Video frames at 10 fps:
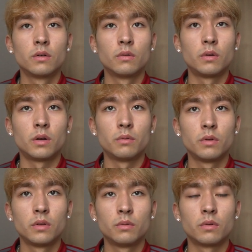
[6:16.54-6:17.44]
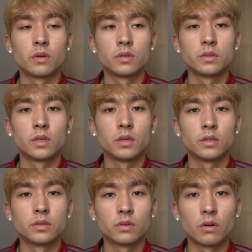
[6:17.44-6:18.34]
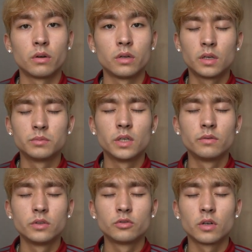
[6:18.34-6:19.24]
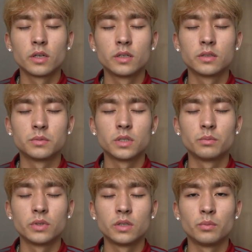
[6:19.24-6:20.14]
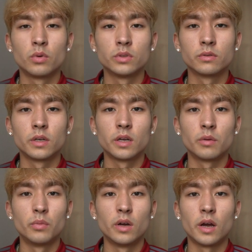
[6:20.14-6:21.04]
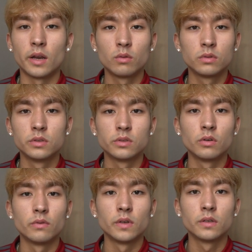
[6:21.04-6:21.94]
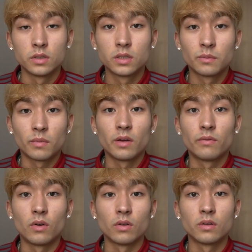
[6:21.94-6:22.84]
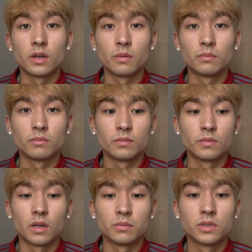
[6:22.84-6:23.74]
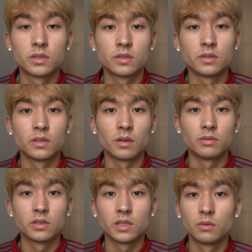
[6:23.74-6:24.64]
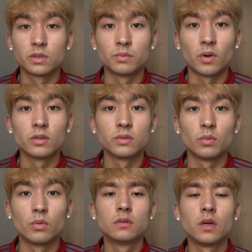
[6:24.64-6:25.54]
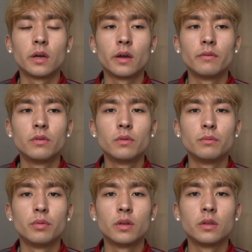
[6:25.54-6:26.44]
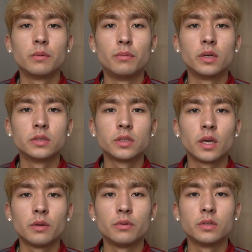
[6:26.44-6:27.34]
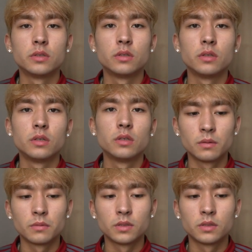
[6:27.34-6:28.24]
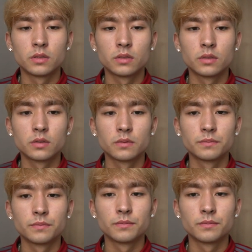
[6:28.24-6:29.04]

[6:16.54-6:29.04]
what I really want to say is sorry. I'm definitely trying to get some sympathy points right now, but I don't deserve it. This is my fault. I'm just irresponsible. I haven't been the best K recently. I mean, it's just